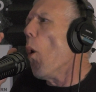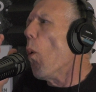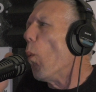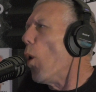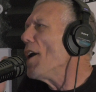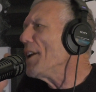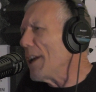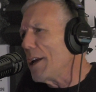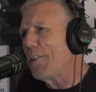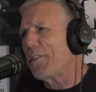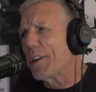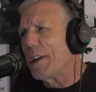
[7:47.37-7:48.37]
What
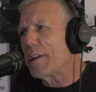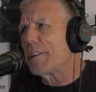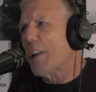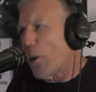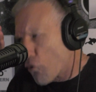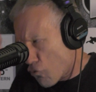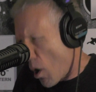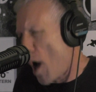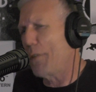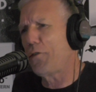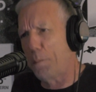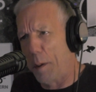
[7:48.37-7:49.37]
is it that
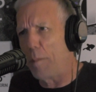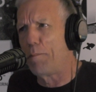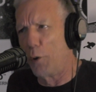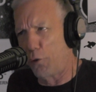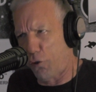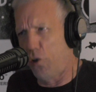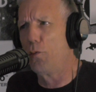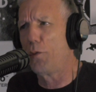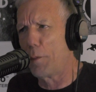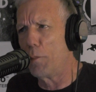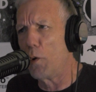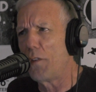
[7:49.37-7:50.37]
drives people to
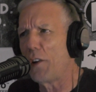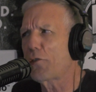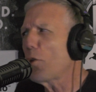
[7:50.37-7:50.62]
the movies?